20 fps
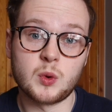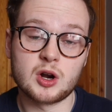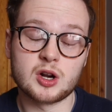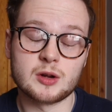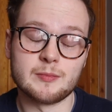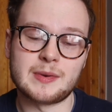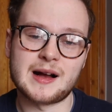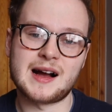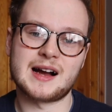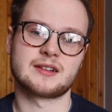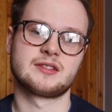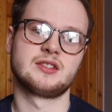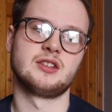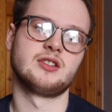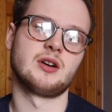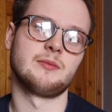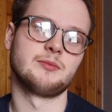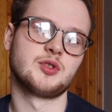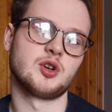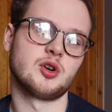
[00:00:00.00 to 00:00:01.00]
Welcome back to
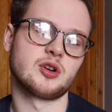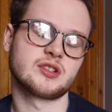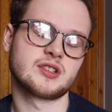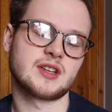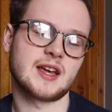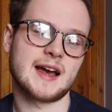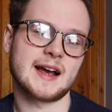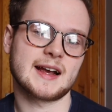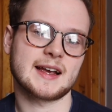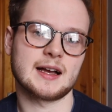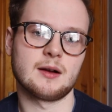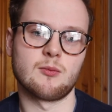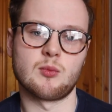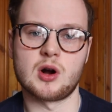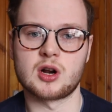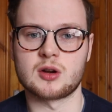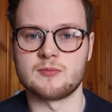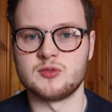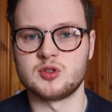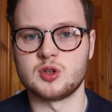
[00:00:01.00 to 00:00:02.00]
DomTalksTech and
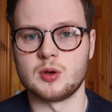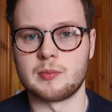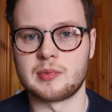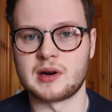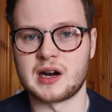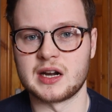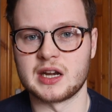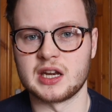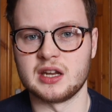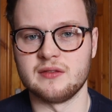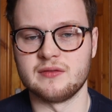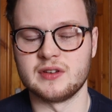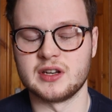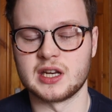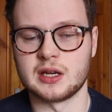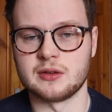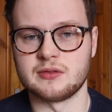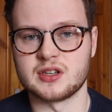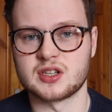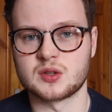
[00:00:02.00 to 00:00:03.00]
welcome to a brand new
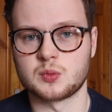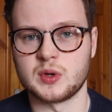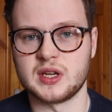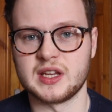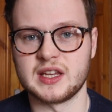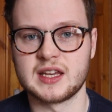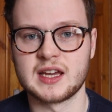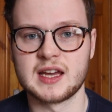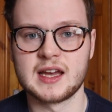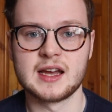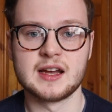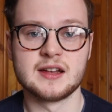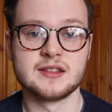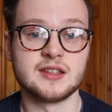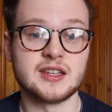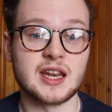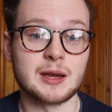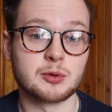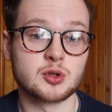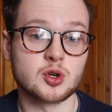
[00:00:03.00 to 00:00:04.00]
video this week.
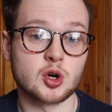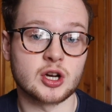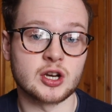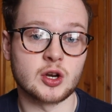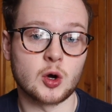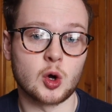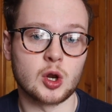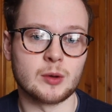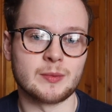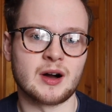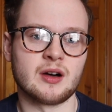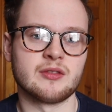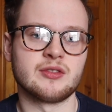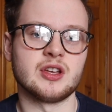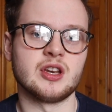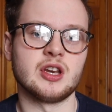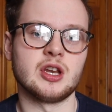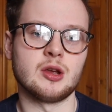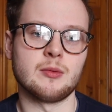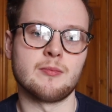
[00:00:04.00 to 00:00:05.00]
Today we're talking all about
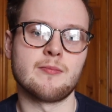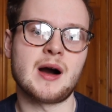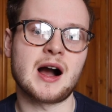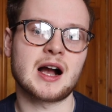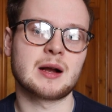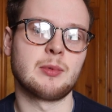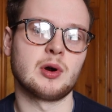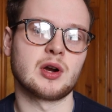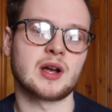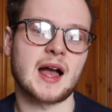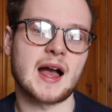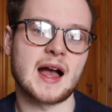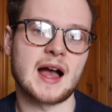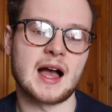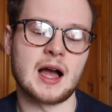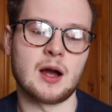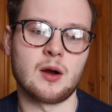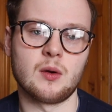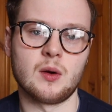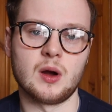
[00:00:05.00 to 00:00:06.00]
the new MacBook
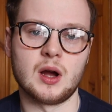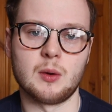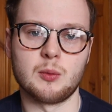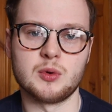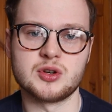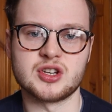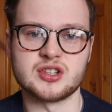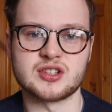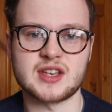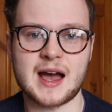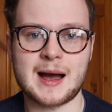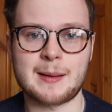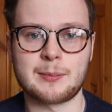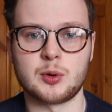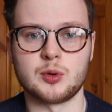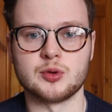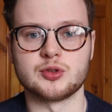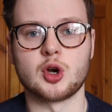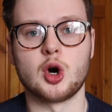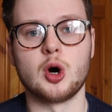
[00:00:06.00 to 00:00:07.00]
Air, which is
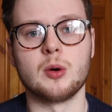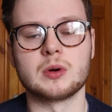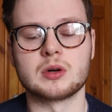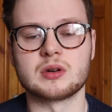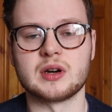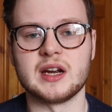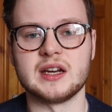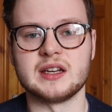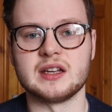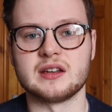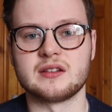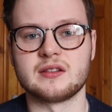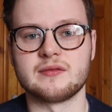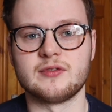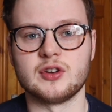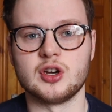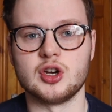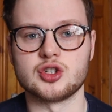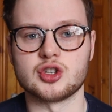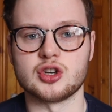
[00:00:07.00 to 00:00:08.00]
Apple's upgraded
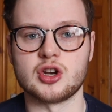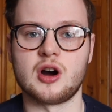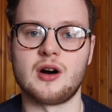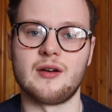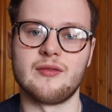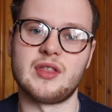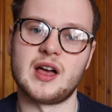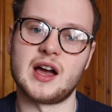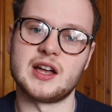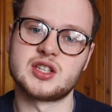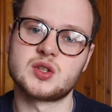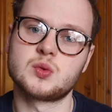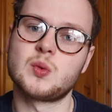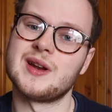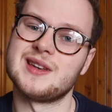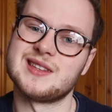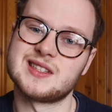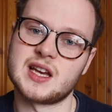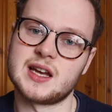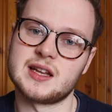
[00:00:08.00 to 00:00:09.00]
version of their
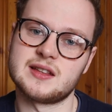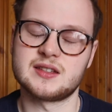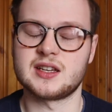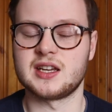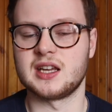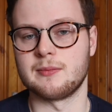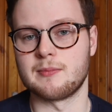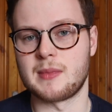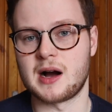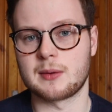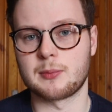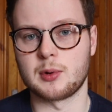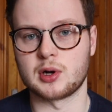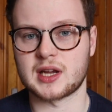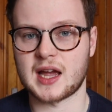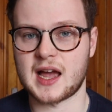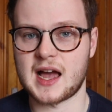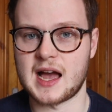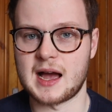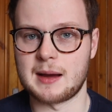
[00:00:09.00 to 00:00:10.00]
2018
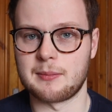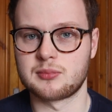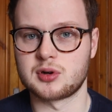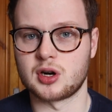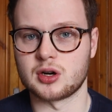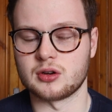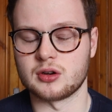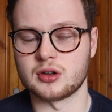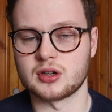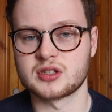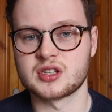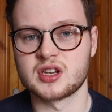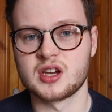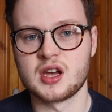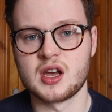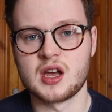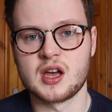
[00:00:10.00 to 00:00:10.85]
MacBook Air product.